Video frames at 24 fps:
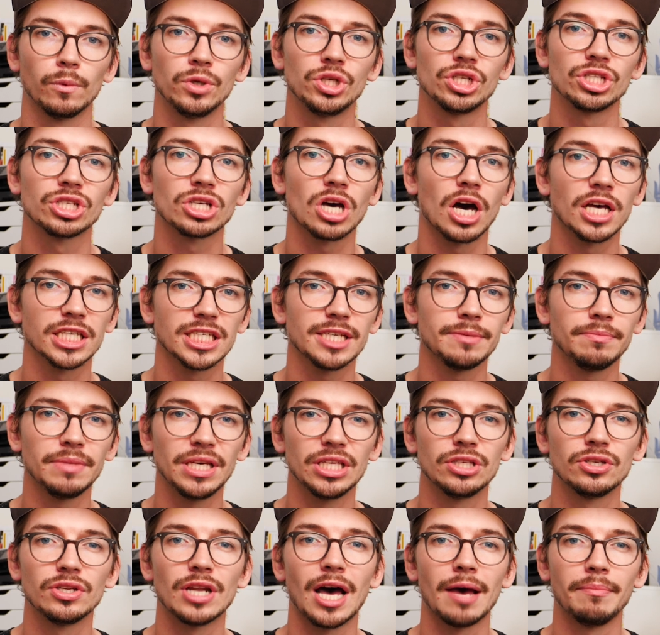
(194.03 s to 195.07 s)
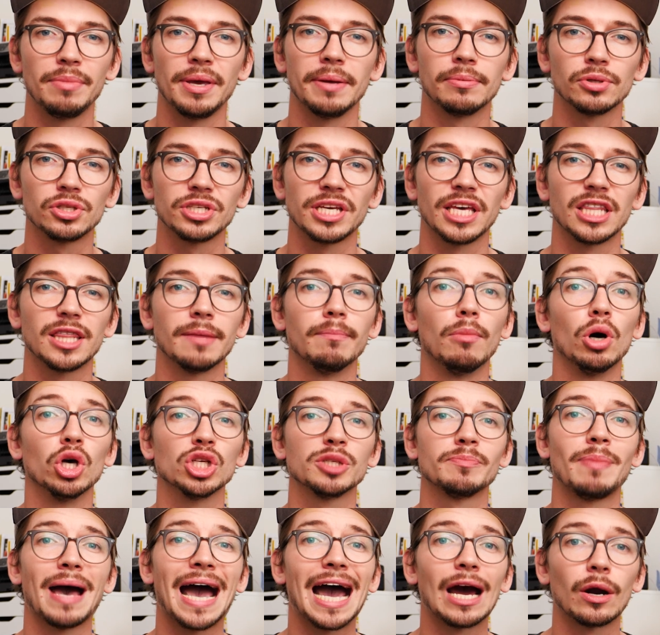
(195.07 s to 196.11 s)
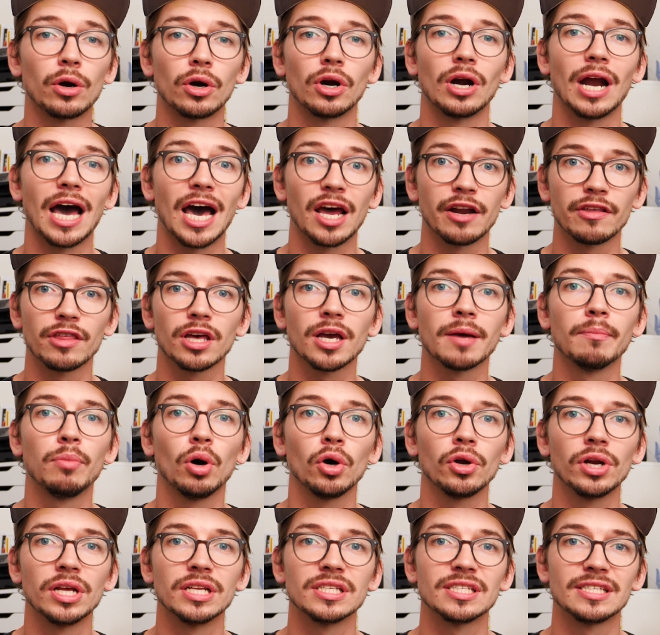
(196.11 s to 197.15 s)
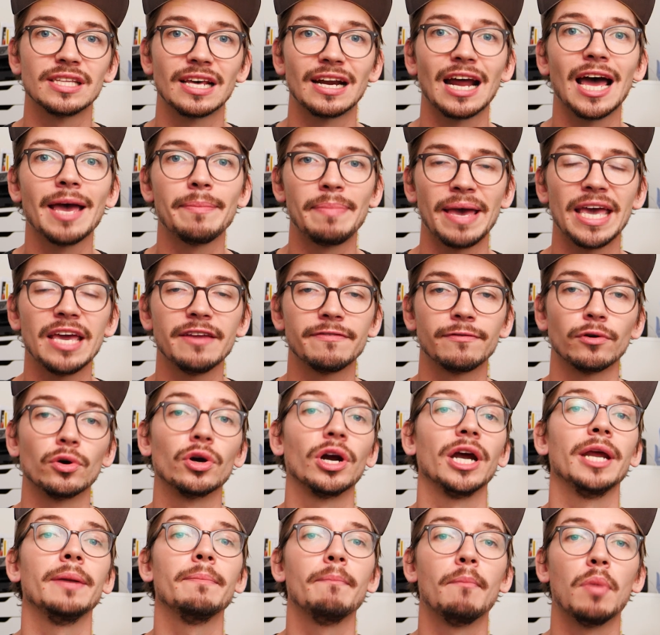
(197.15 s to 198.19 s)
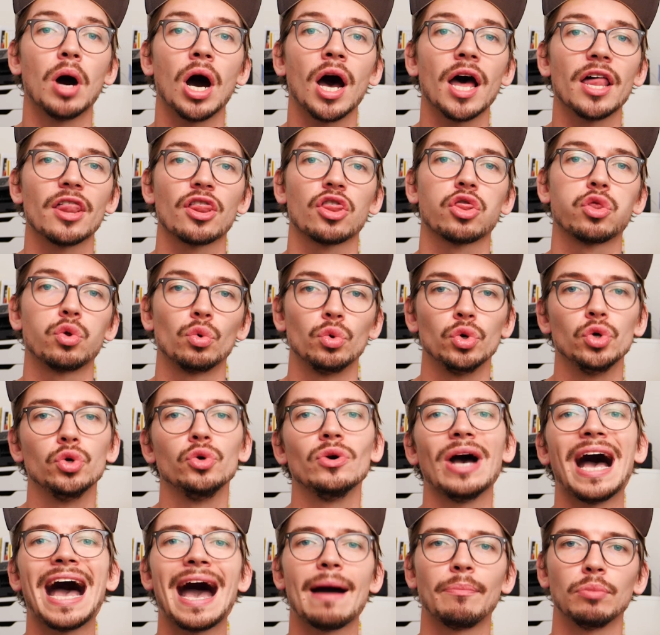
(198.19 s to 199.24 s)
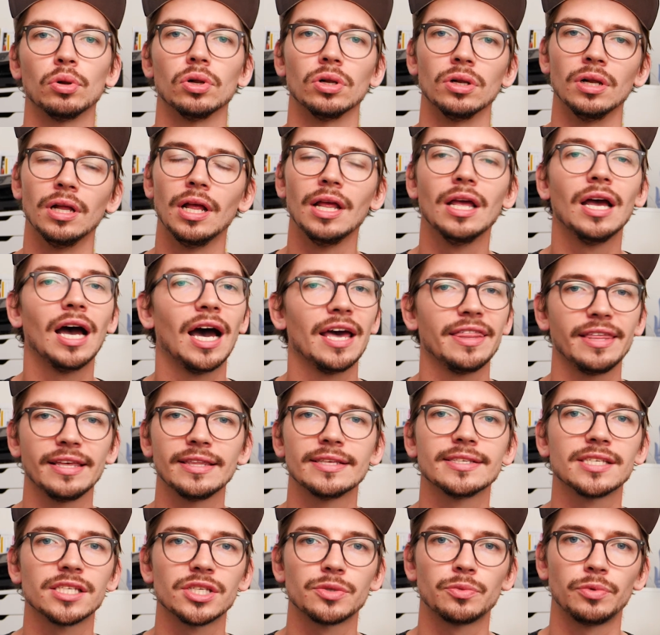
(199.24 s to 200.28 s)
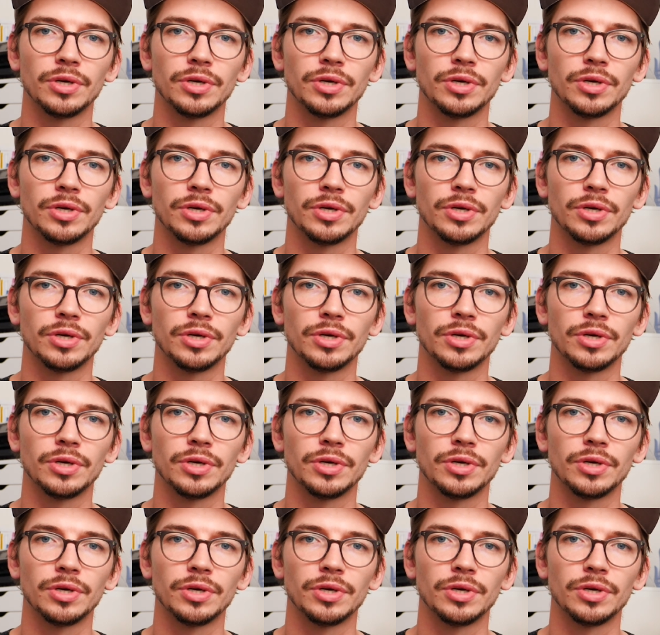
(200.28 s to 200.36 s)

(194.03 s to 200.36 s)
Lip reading: which is causing me to not be able to get the most power out of the components that I paid for and bought through Apple. I think this is